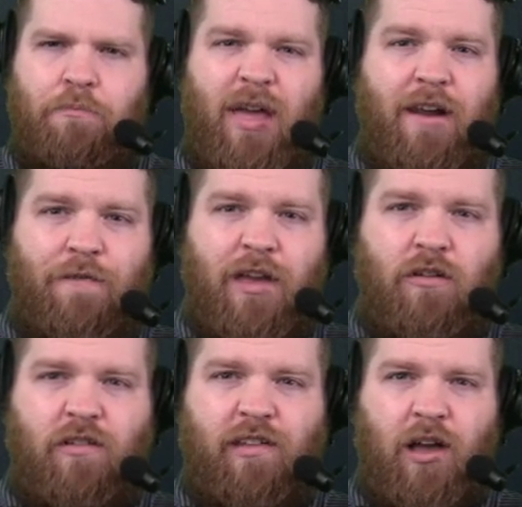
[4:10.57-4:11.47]
benefit
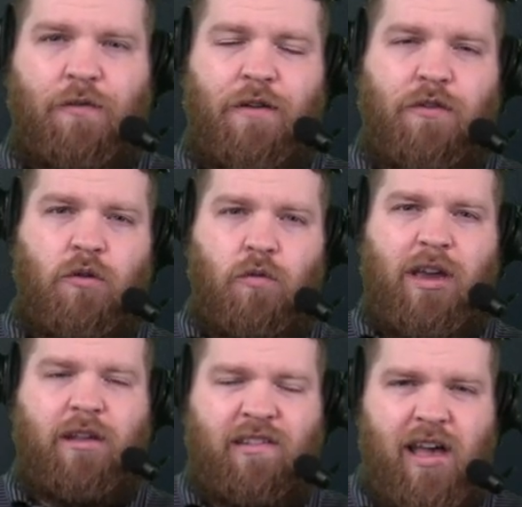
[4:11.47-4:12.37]
yourself if you
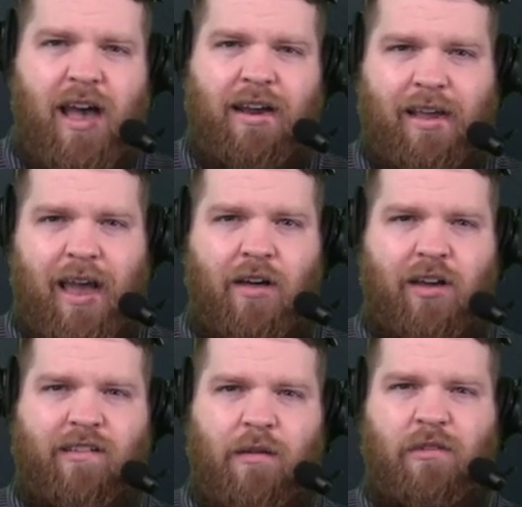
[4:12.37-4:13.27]
re-signed a guy
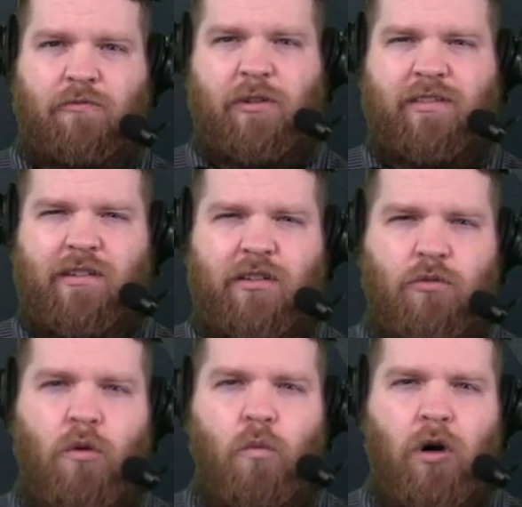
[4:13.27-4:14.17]
like Jameis Winston
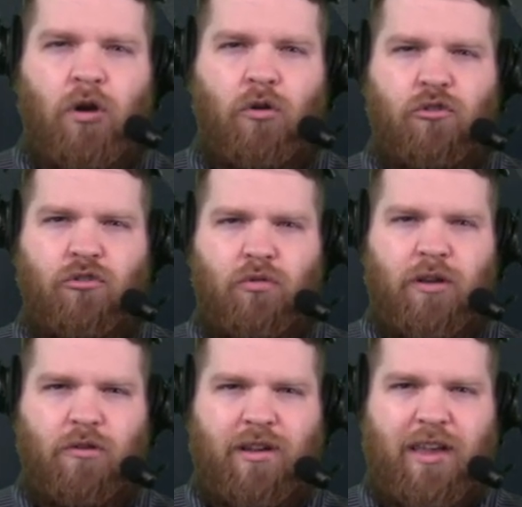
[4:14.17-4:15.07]
to a 1 or 2
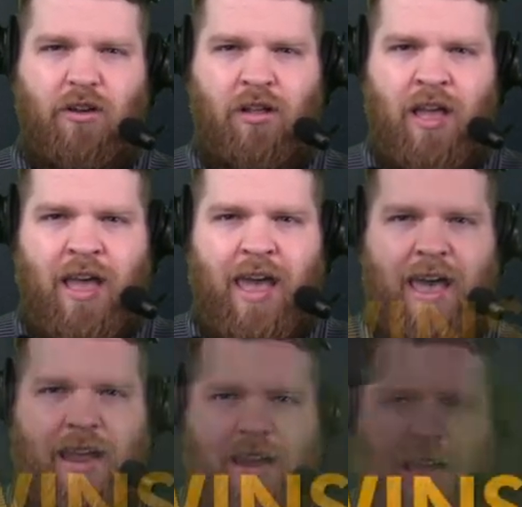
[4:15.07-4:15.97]
year deal. And